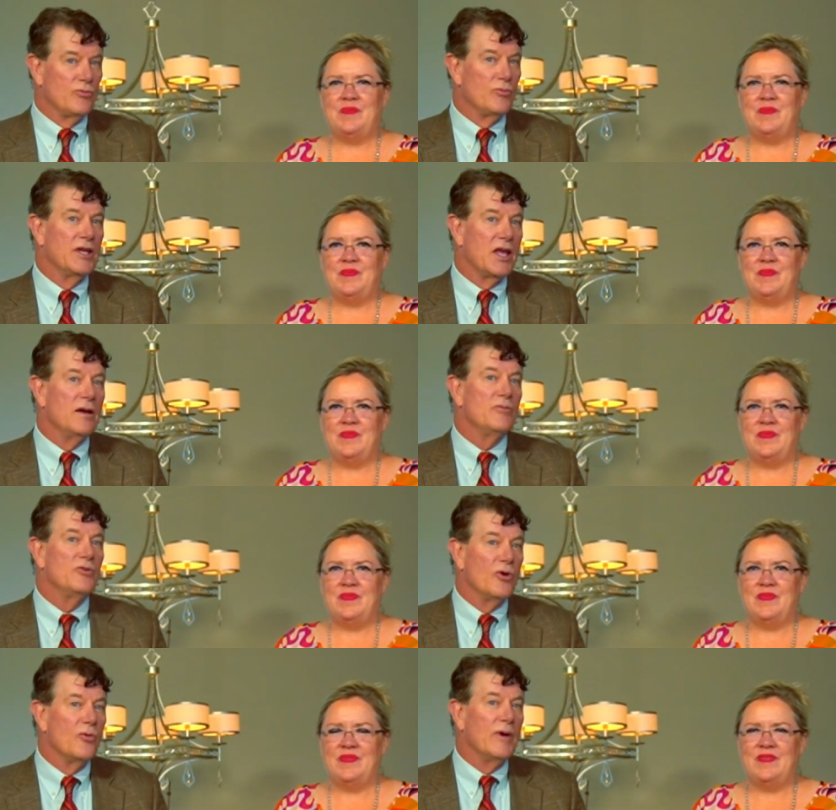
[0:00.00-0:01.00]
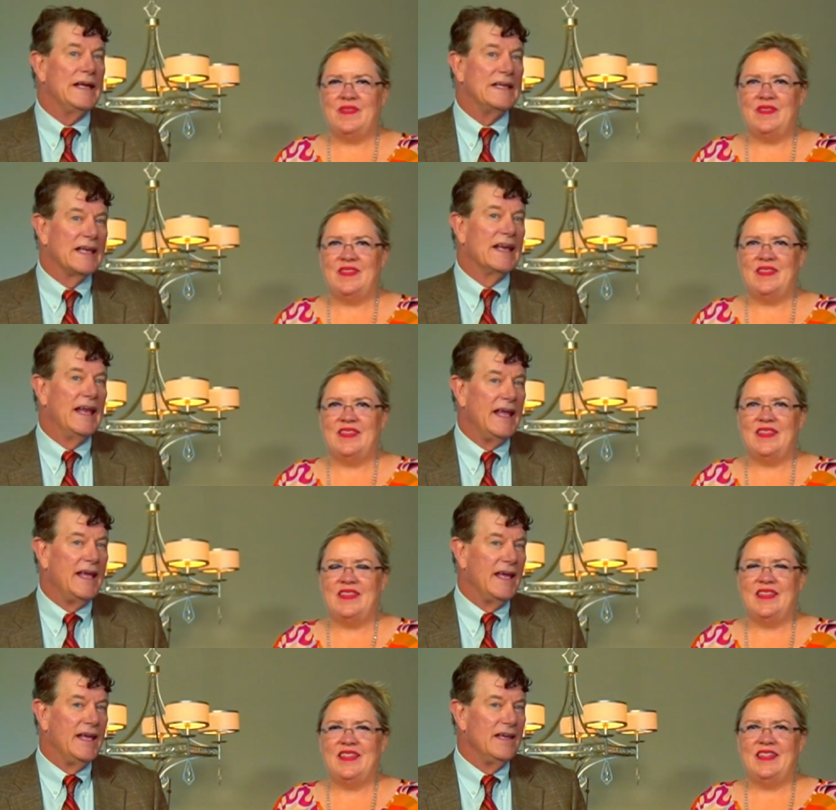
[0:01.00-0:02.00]
Speaker 1: we come to a rate
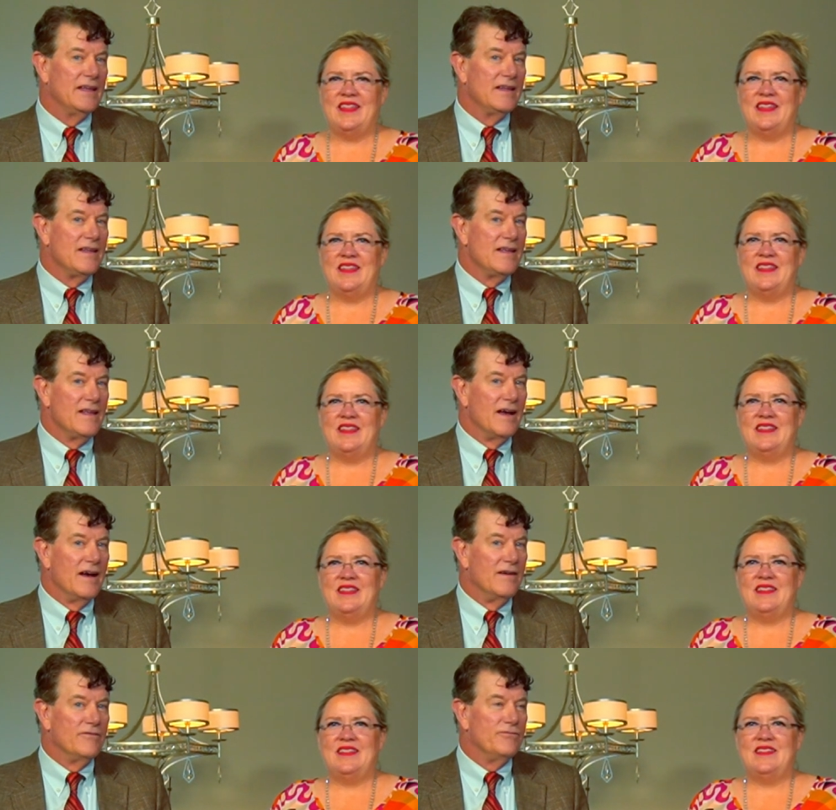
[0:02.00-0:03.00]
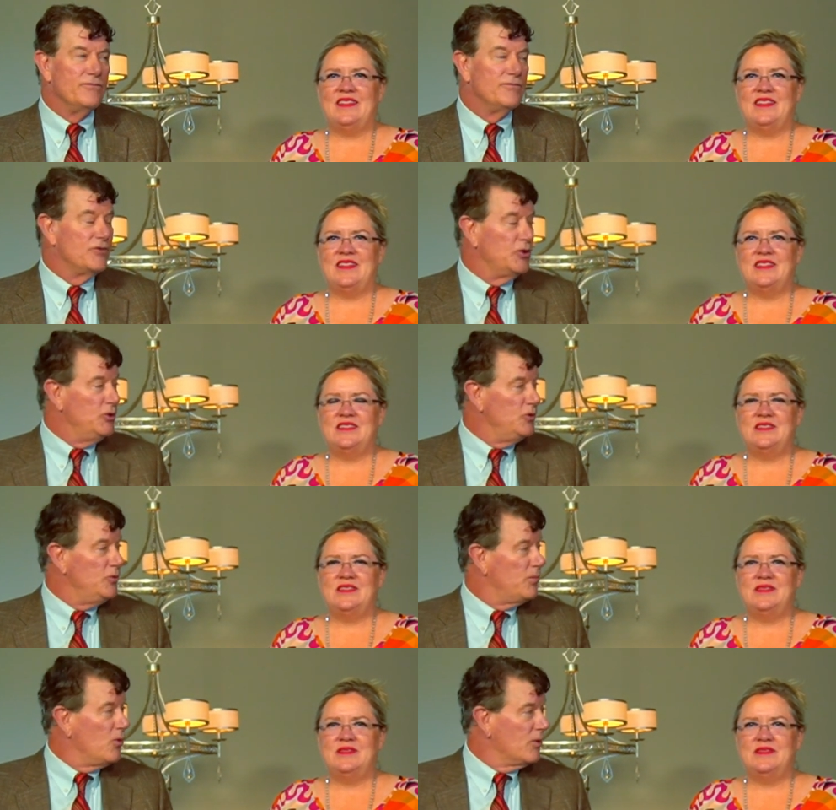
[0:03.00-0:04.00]
today of
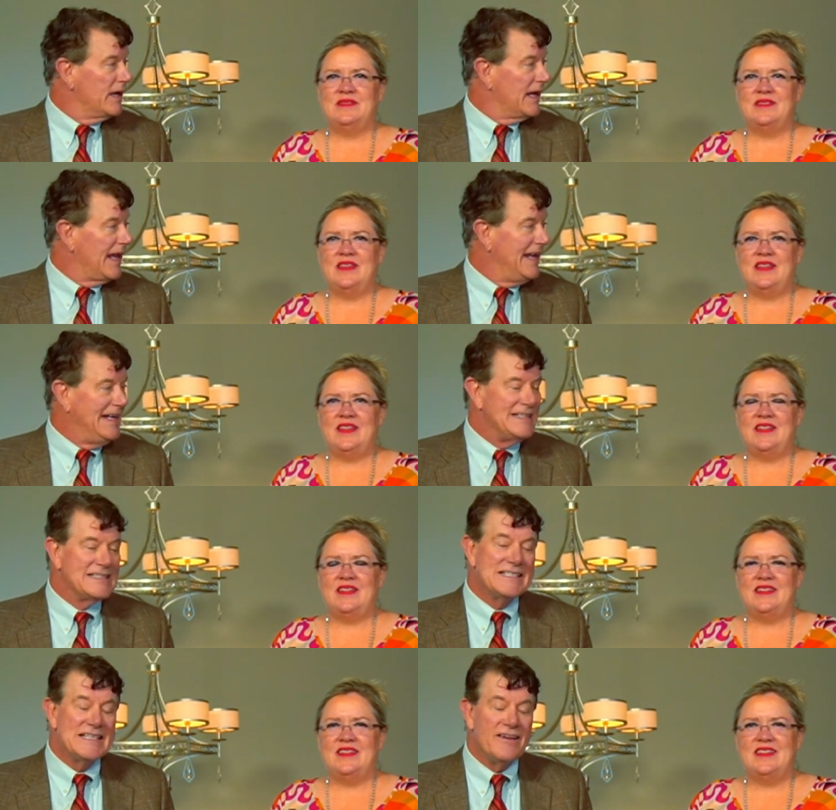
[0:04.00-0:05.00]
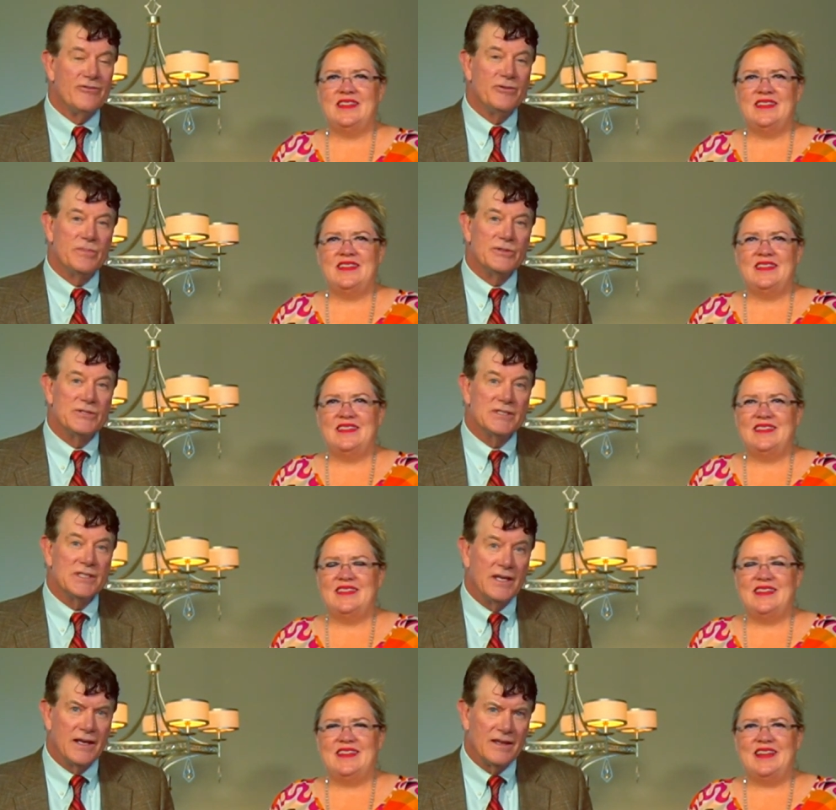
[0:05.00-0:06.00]

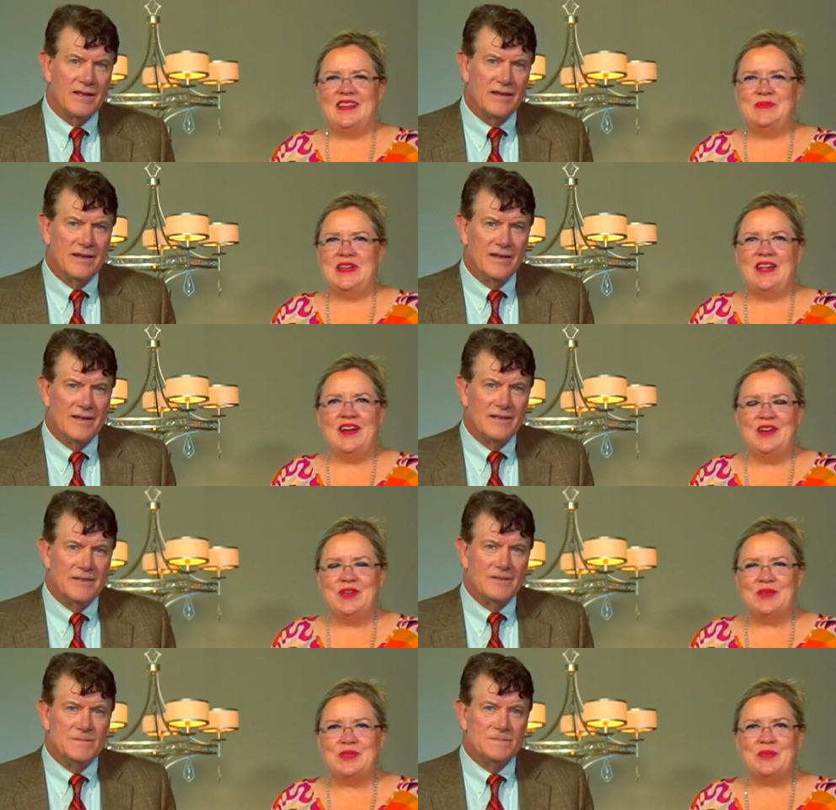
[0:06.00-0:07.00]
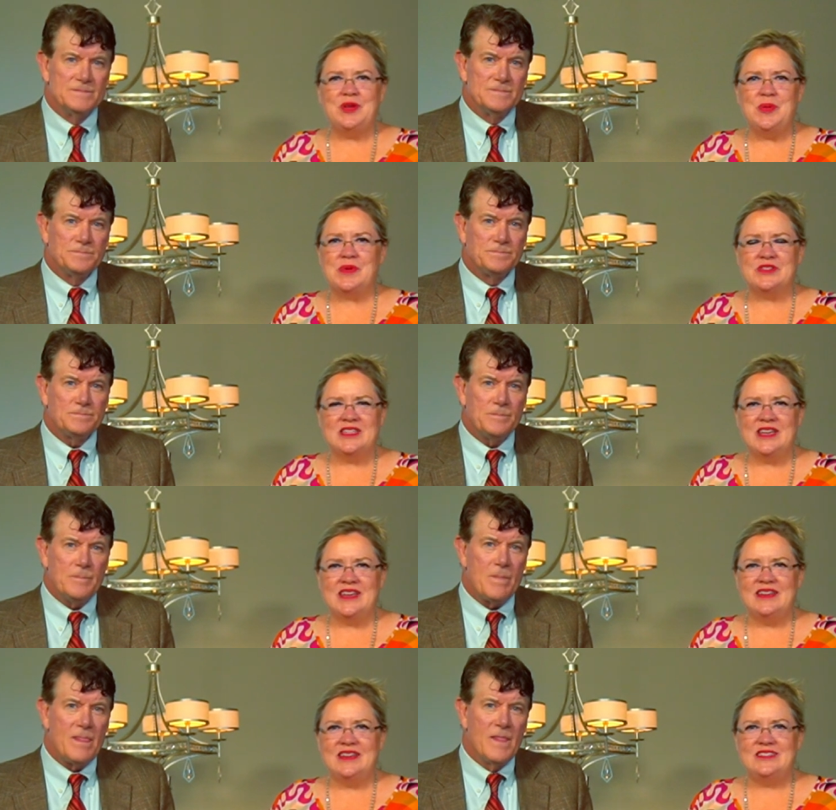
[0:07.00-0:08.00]
2.87%.
Speaker 2: I mean, under 3%.
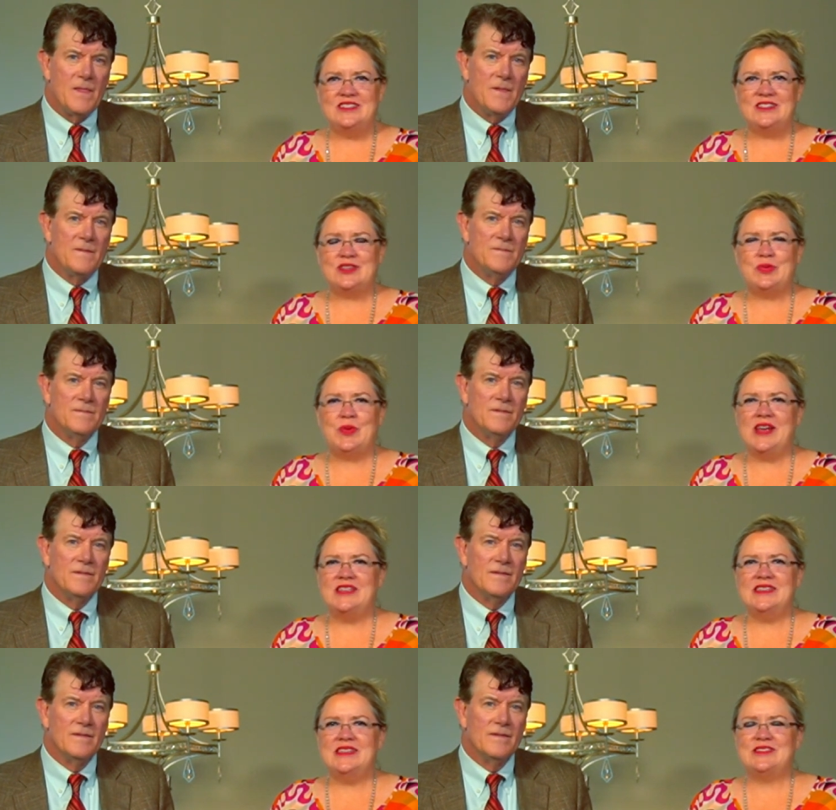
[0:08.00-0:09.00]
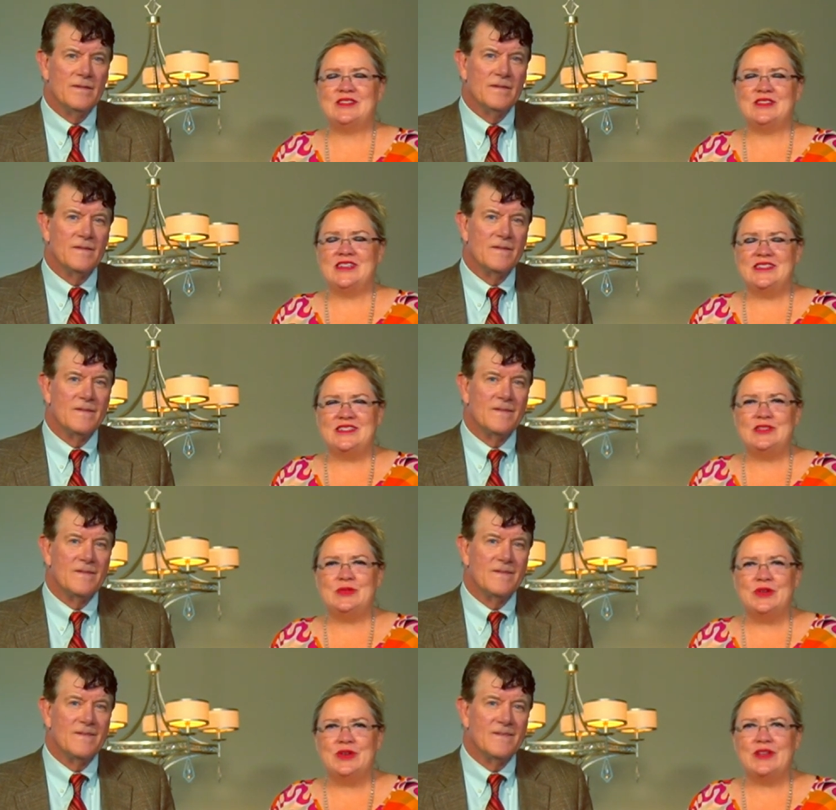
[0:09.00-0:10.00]
It's just crazy. These are
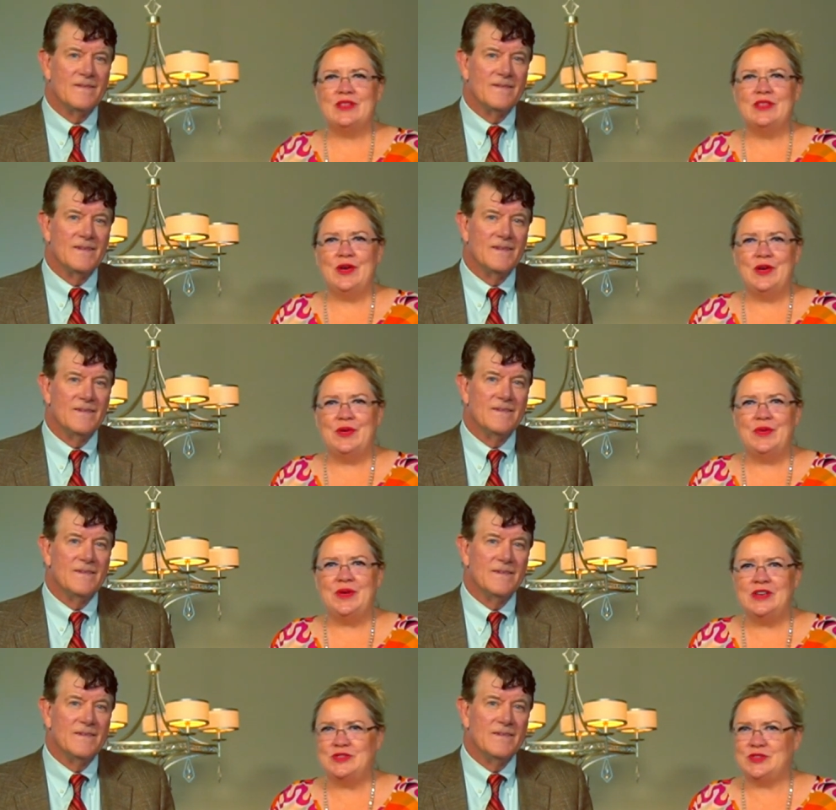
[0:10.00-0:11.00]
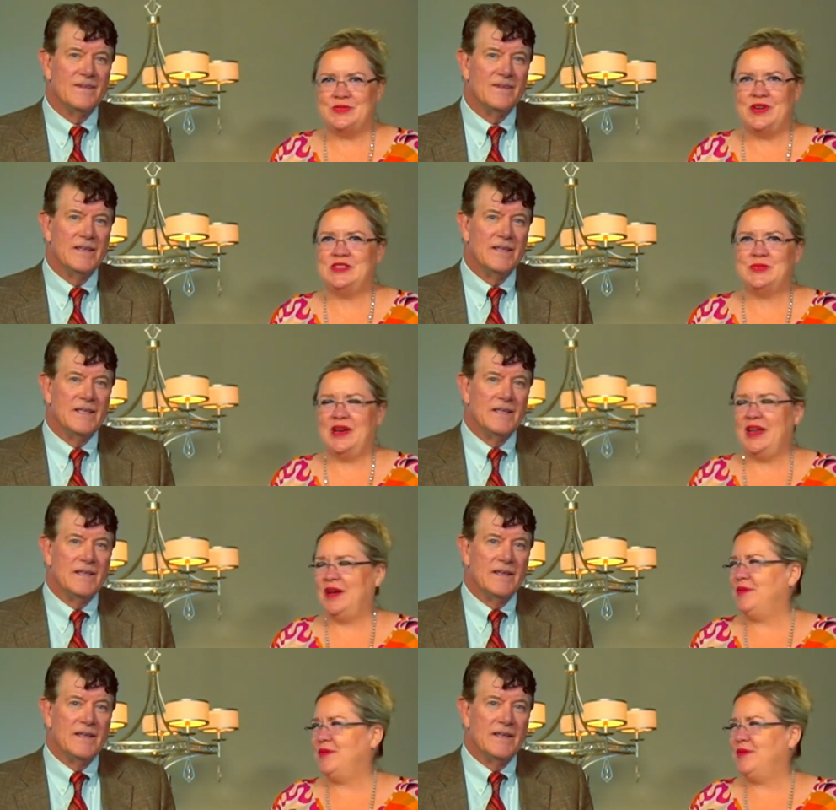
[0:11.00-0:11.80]
historic low interest rates right now.